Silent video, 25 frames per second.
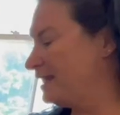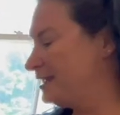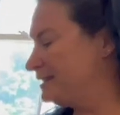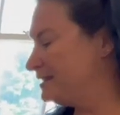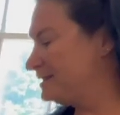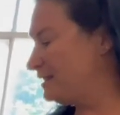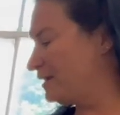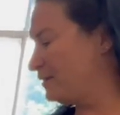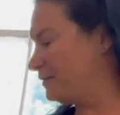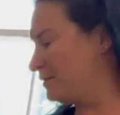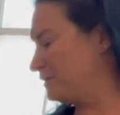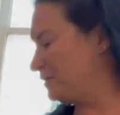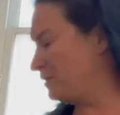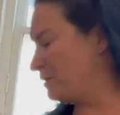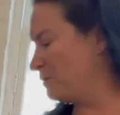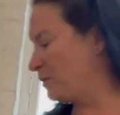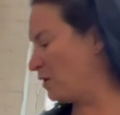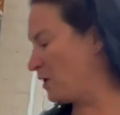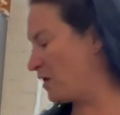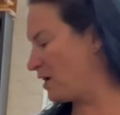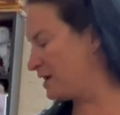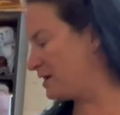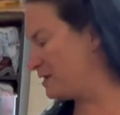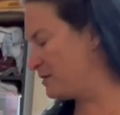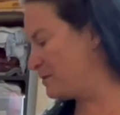Down at the
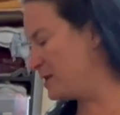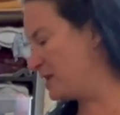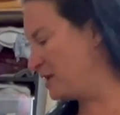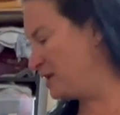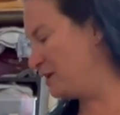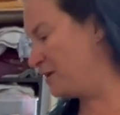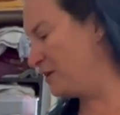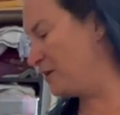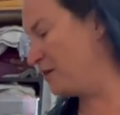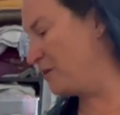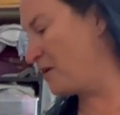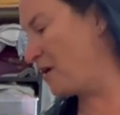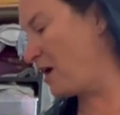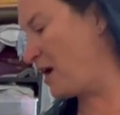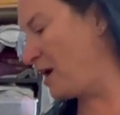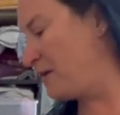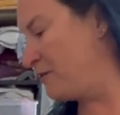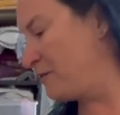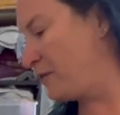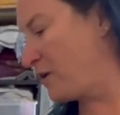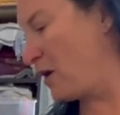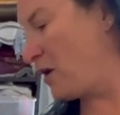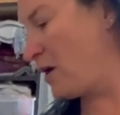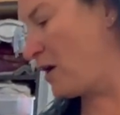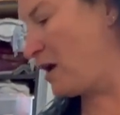bottom here,
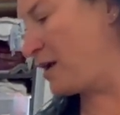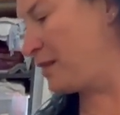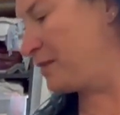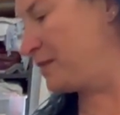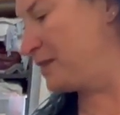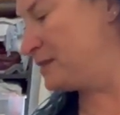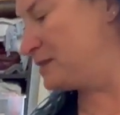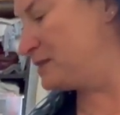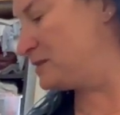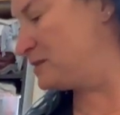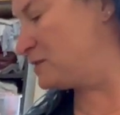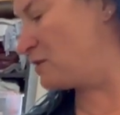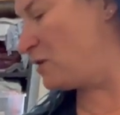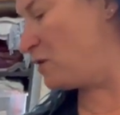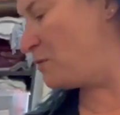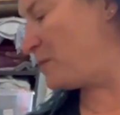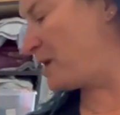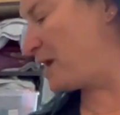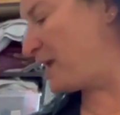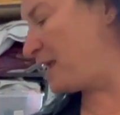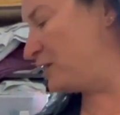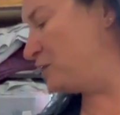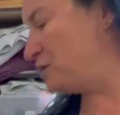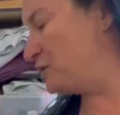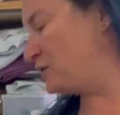this is all my
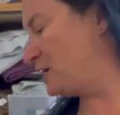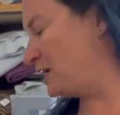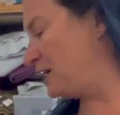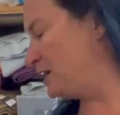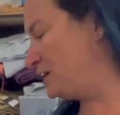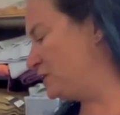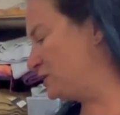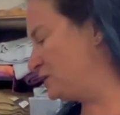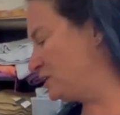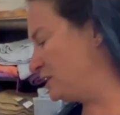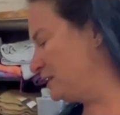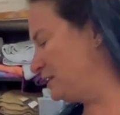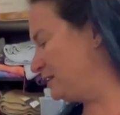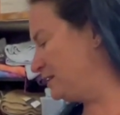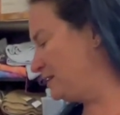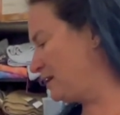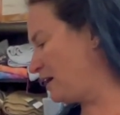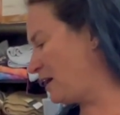education.